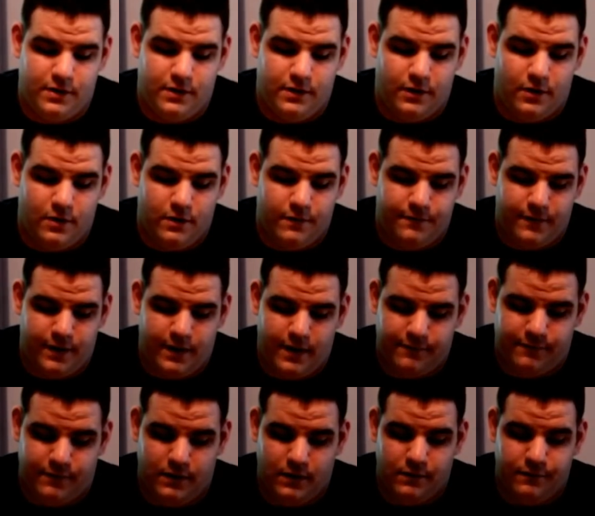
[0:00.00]
you know, if I
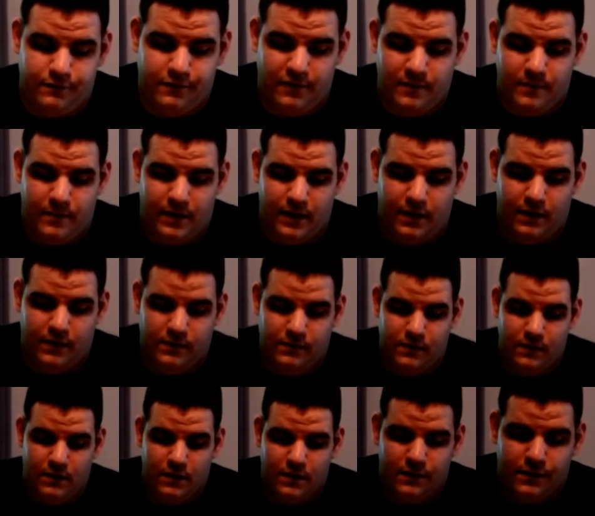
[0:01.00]
have Gilflame in my
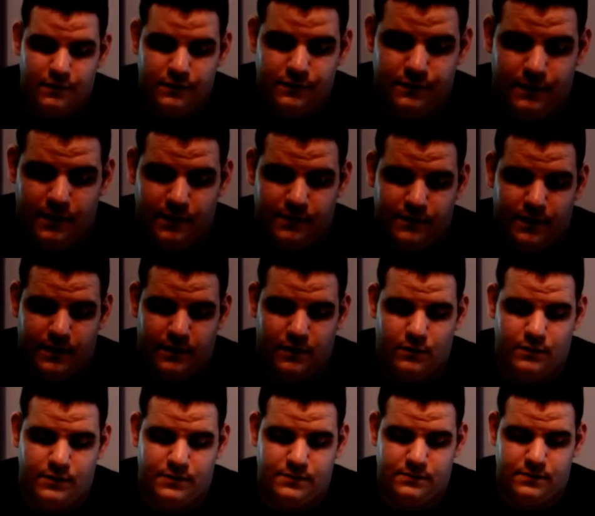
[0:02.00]
hand, 6, I can
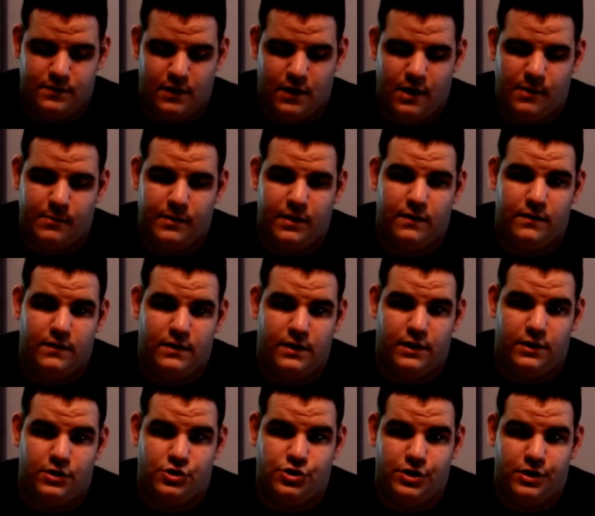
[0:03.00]
always calm it and then
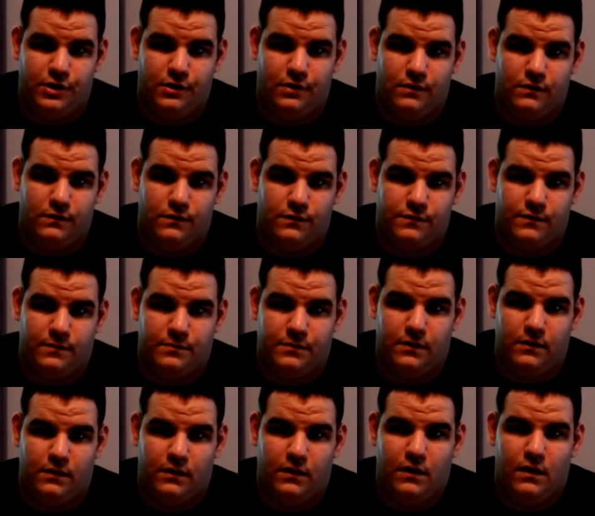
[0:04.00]
hit a shield or
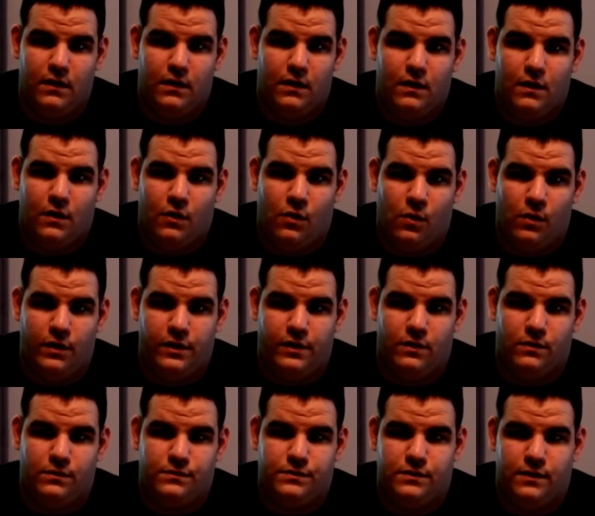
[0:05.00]
something. Or, you
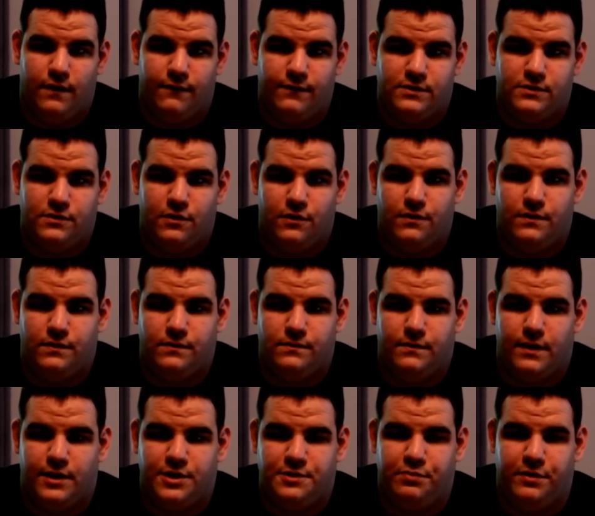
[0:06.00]
know, if it's
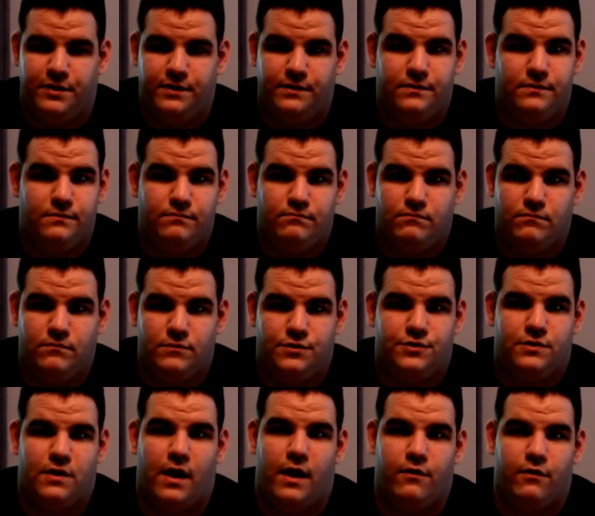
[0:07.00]
turn, I just played
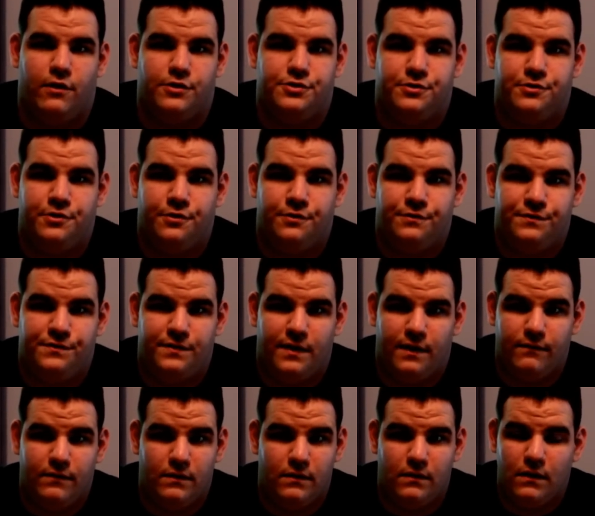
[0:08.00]
Sky Crusher turn
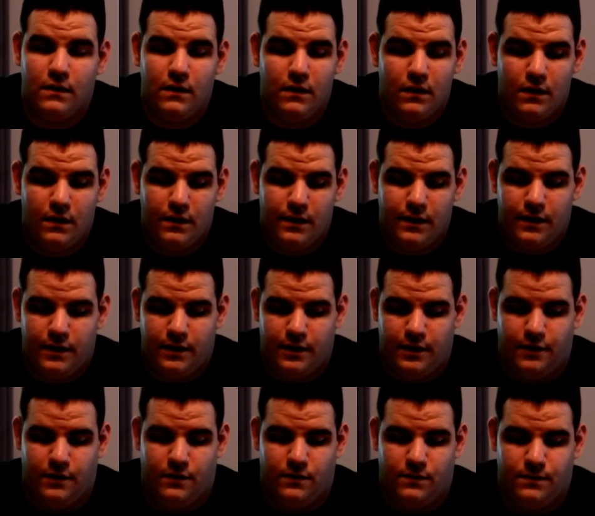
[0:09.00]
7,
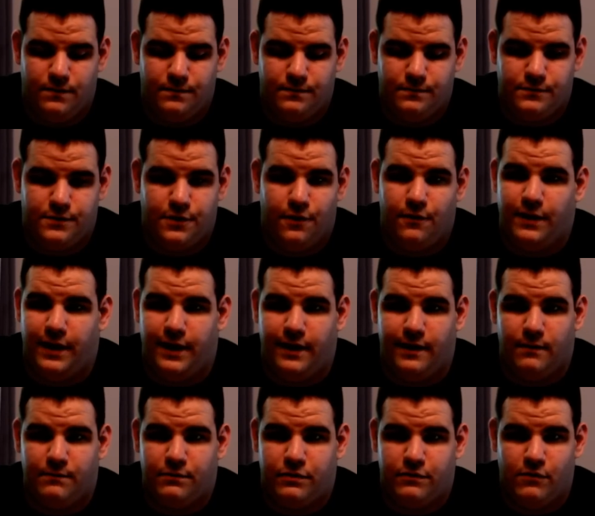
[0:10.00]
you know, turn
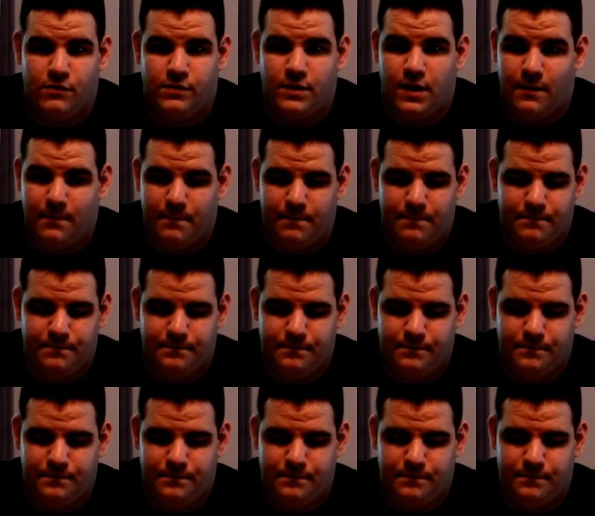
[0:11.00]
8, I'm throwing